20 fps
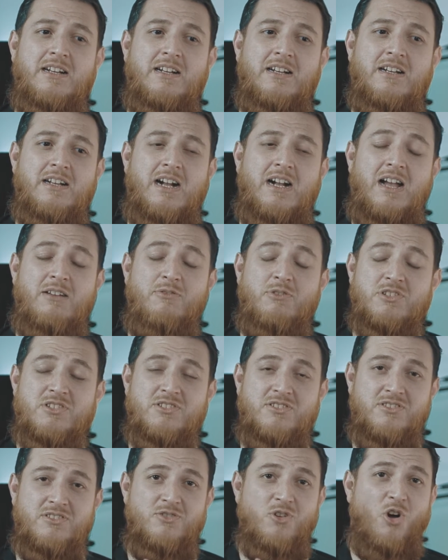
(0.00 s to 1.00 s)
I
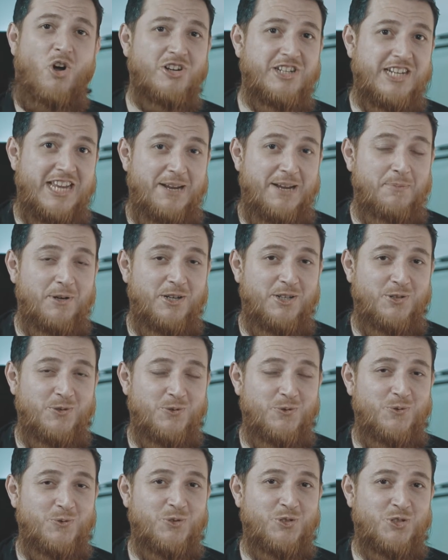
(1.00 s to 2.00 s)
was not able
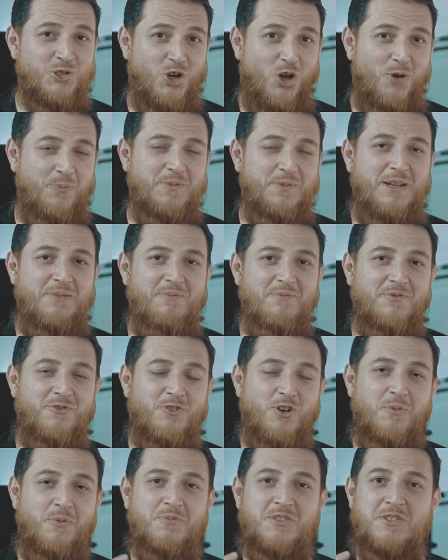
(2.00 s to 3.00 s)
to stop them
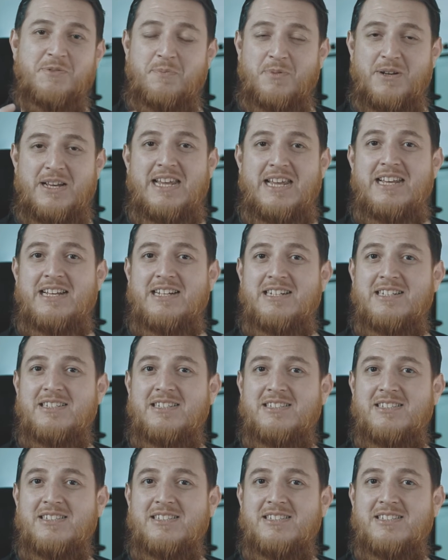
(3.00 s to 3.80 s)
from spraying